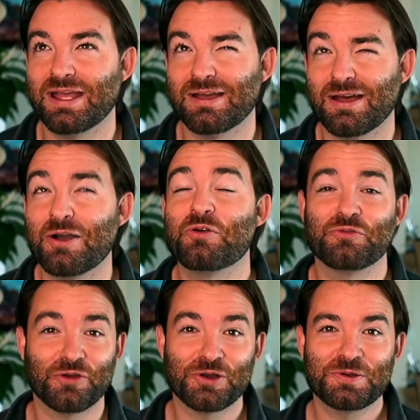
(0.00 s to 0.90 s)
Uncle
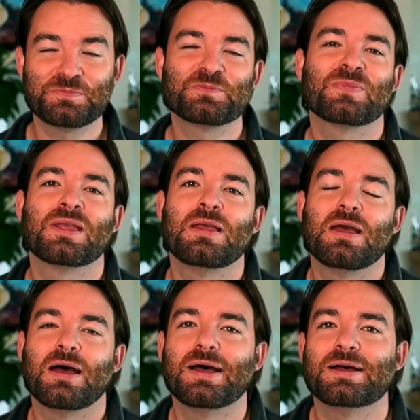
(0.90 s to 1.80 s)
Vernon.
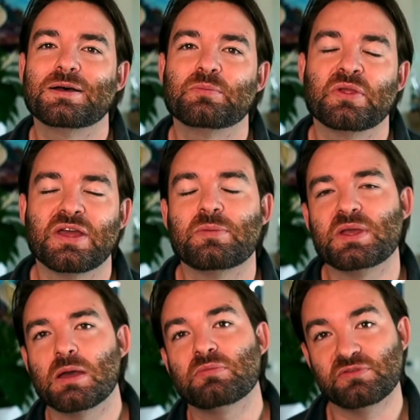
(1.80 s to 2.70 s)
But then it
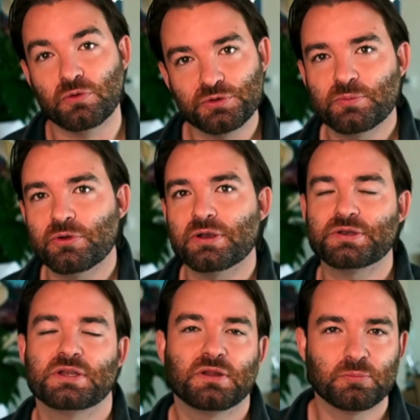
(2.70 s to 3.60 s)
becomes Voldemort
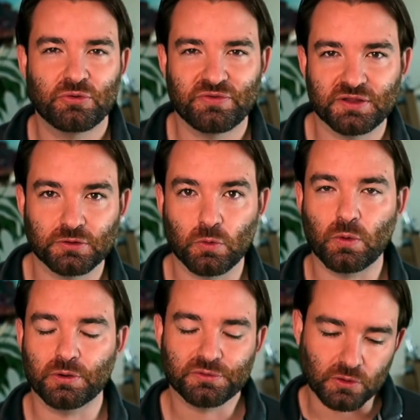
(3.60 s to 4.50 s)
and Professor
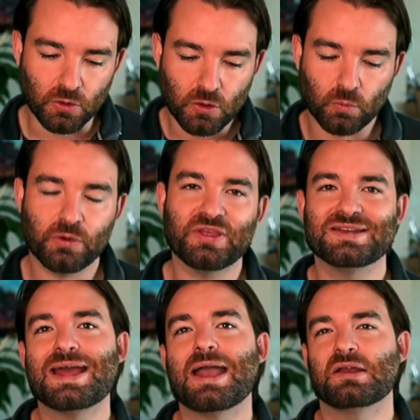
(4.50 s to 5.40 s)
Quirrell. So what are the
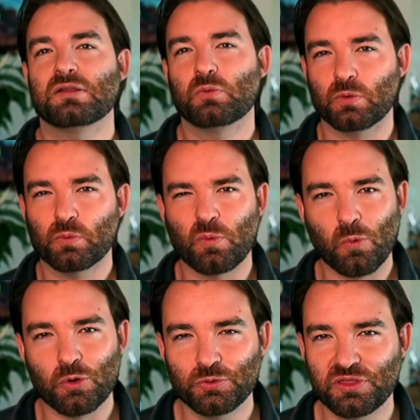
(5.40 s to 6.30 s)
antagonists?
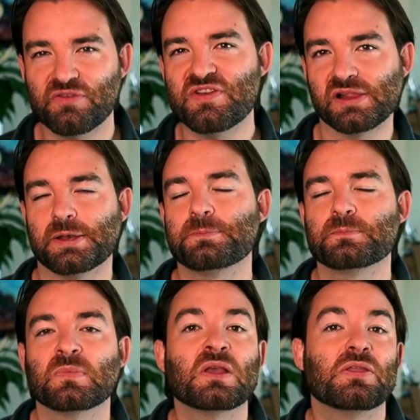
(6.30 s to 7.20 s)
Who's the villain?
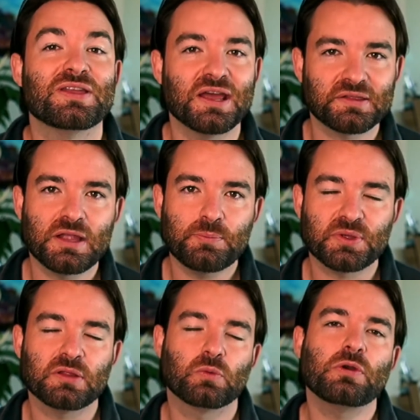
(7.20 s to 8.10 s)
The next step
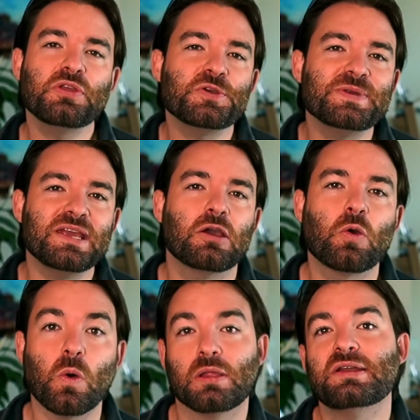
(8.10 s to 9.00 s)
is what are the unique
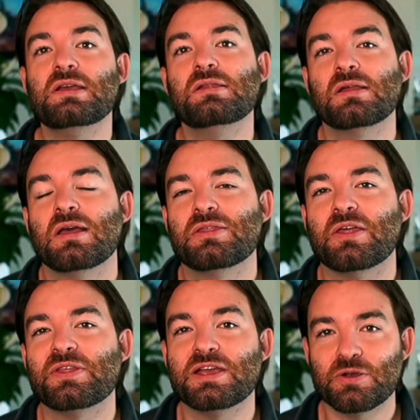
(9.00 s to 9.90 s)
qualities that
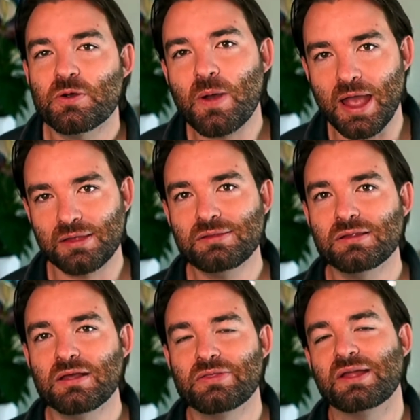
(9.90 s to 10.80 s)
the hero has
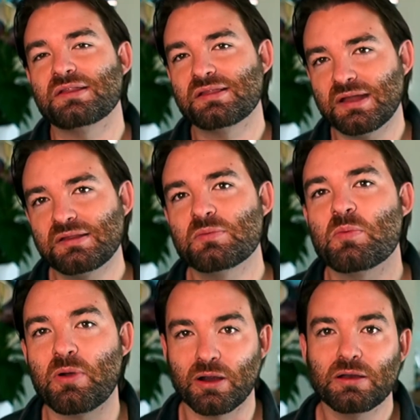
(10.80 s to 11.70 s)
that sets him
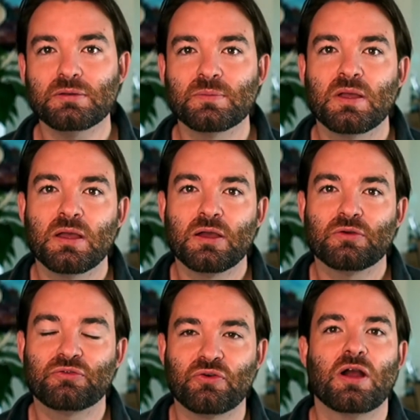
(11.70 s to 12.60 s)
apart
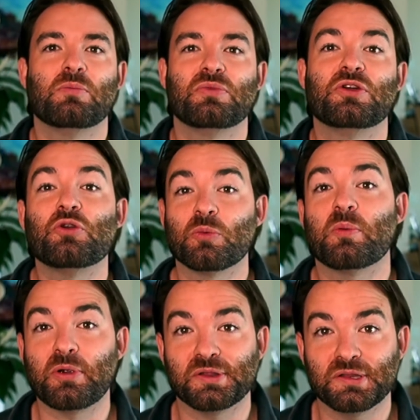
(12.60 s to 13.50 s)
from the normal
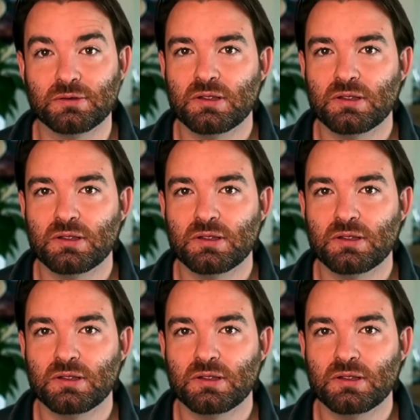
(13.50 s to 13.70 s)
person?